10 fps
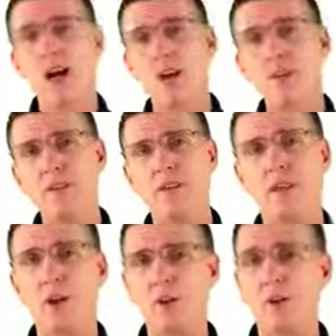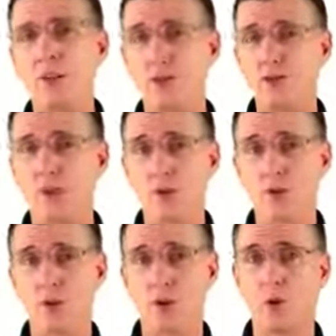Up until 100 years ago
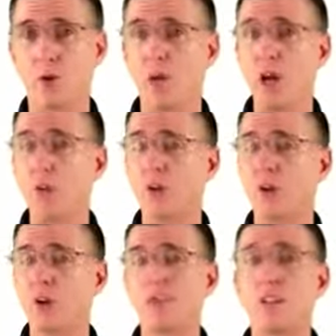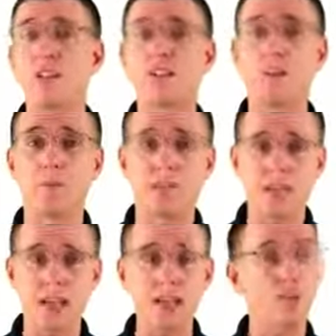or so, we always trusted in
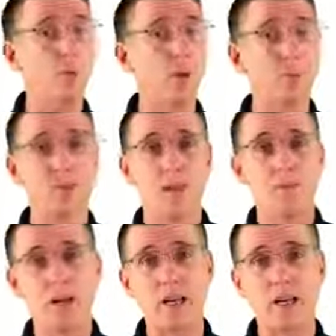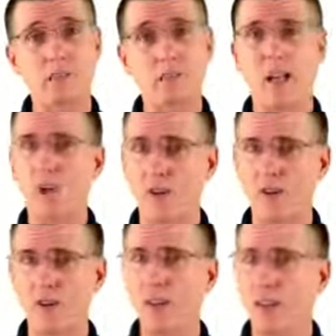something to represent money.
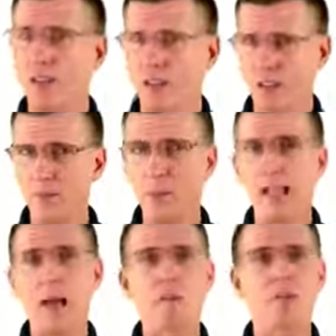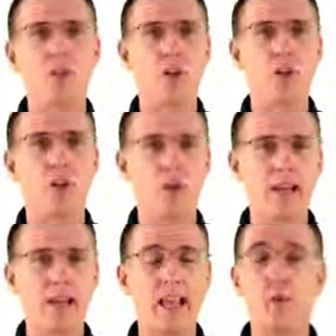However, something happened along the
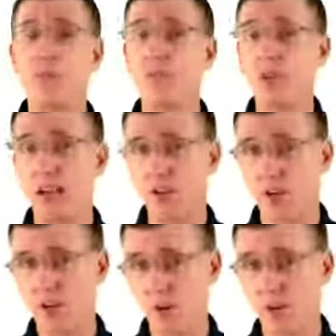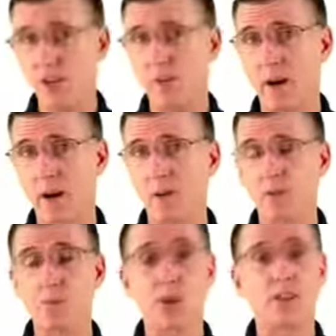way, and we've changed our trust model
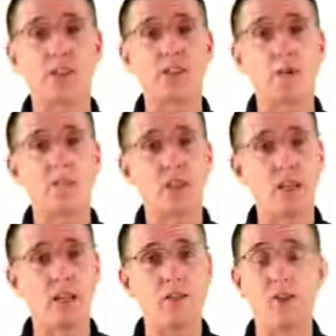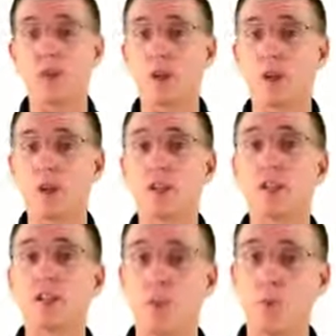from trusting something to trusting
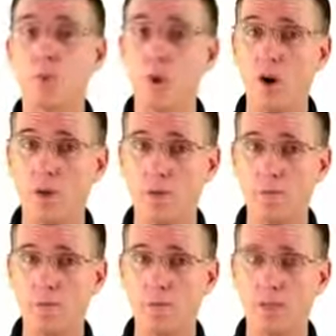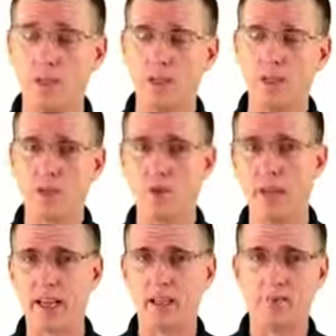in someone. Let me
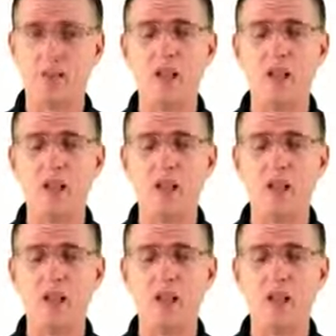explain.